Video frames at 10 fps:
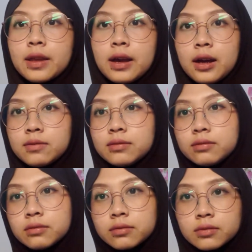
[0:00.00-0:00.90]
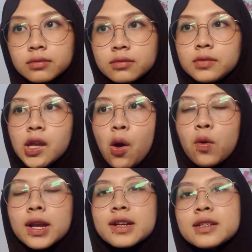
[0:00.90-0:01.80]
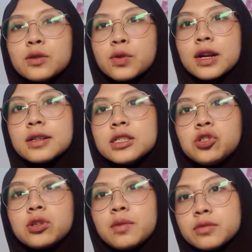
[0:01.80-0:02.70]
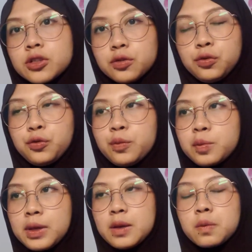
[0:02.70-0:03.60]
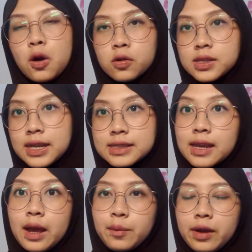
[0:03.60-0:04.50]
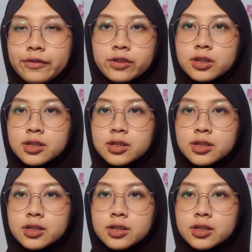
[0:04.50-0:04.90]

Um, we're gonna jump to me post exam after